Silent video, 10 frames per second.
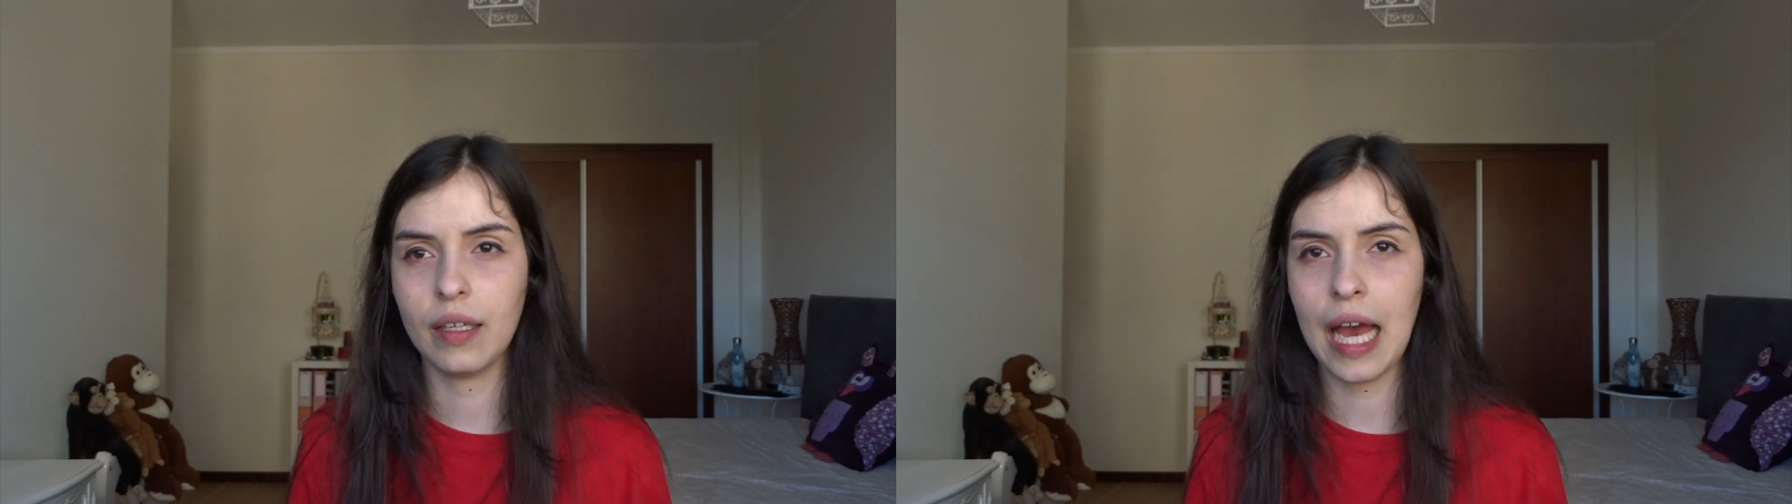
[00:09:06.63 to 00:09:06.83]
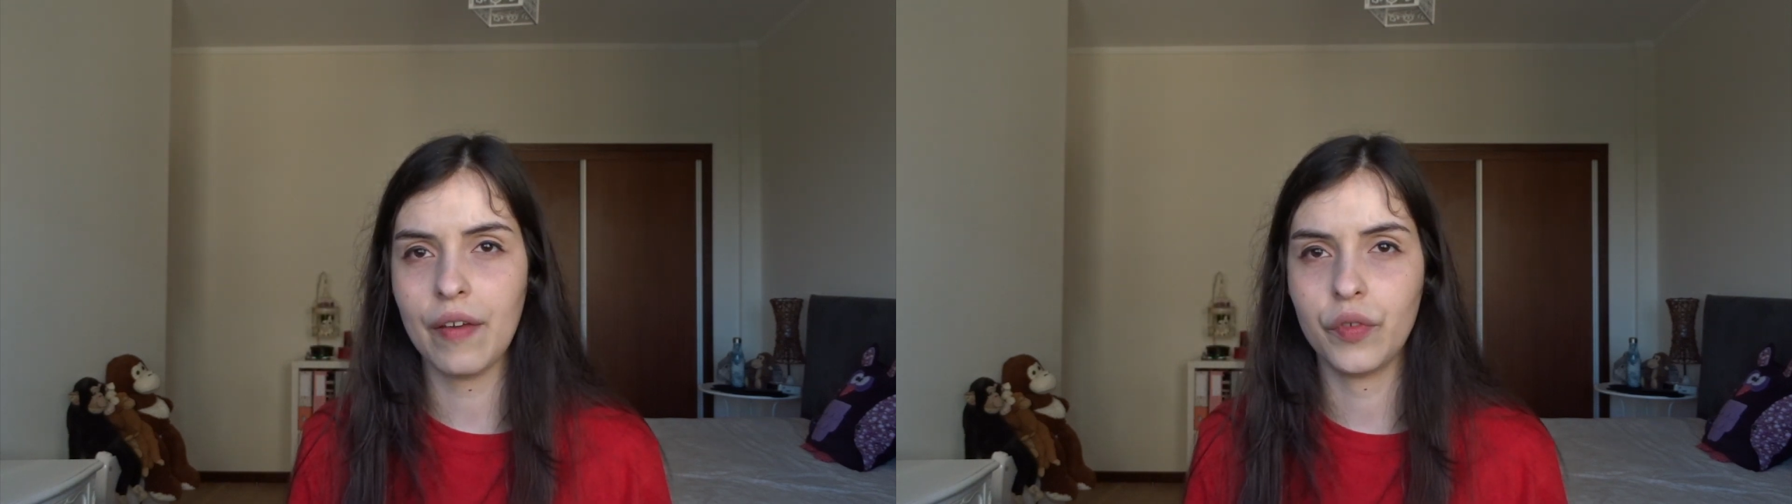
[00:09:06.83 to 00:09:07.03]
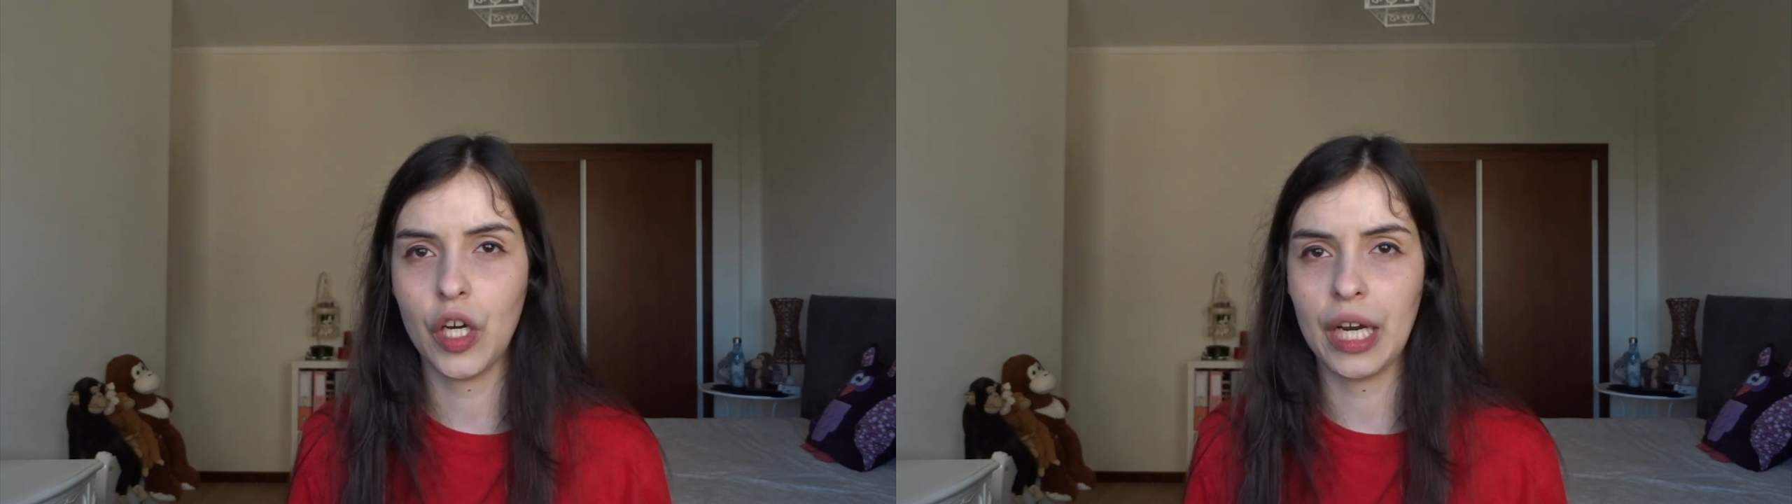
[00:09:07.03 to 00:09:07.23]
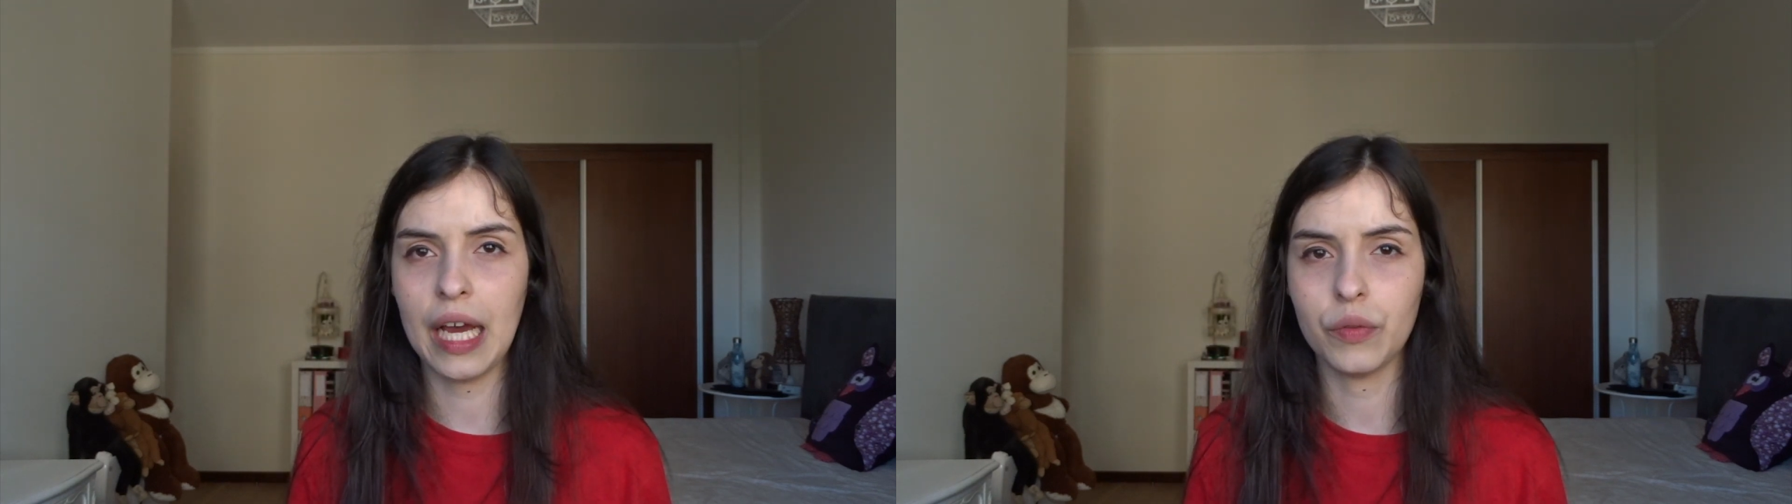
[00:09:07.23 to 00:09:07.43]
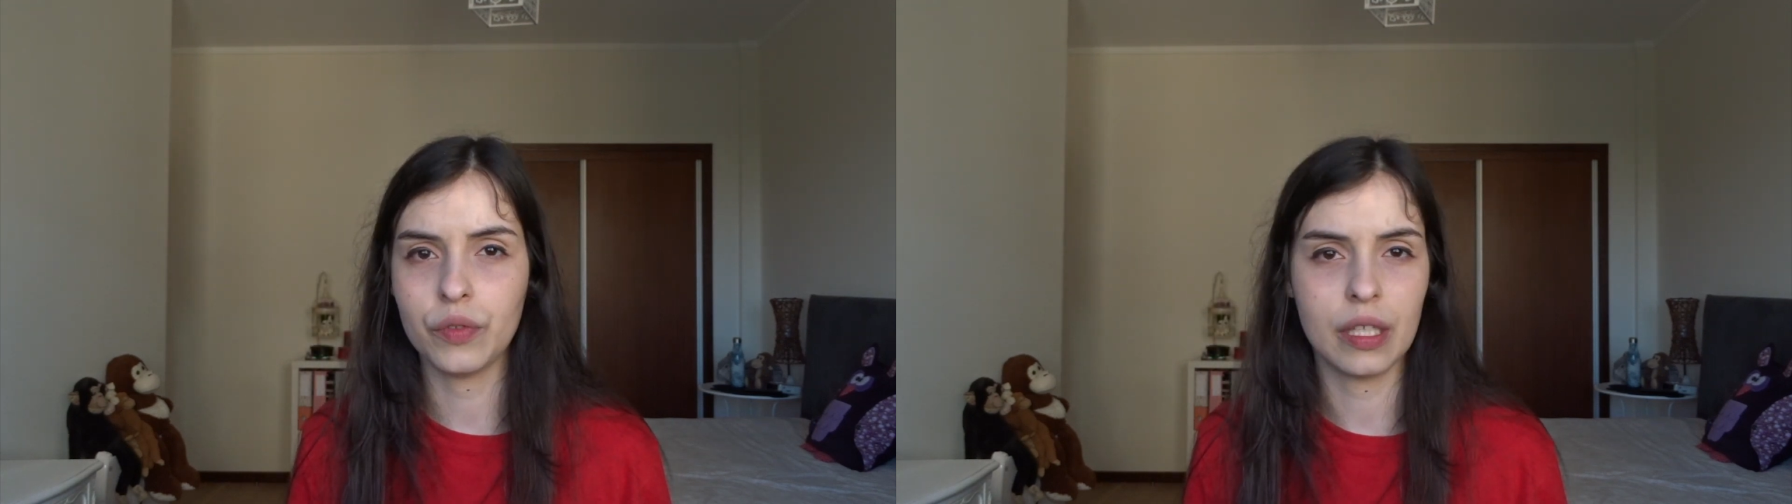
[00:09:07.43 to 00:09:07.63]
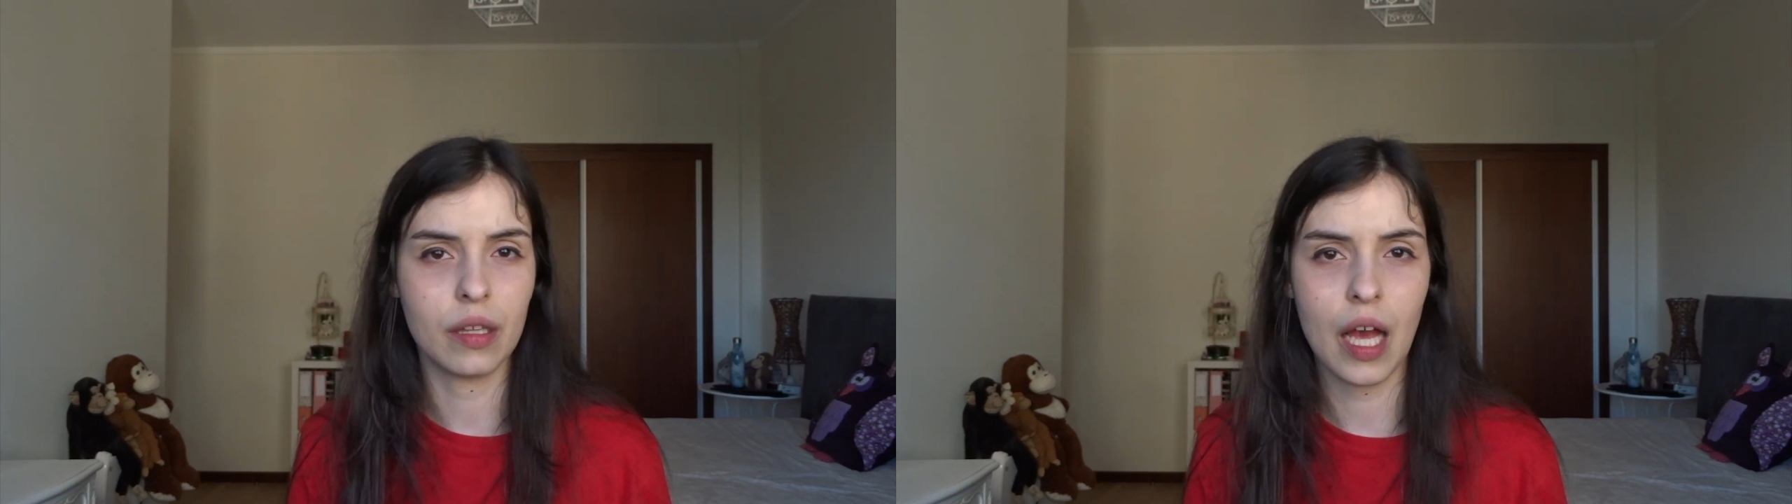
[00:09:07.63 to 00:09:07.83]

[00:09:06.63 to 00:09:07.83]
I've got out at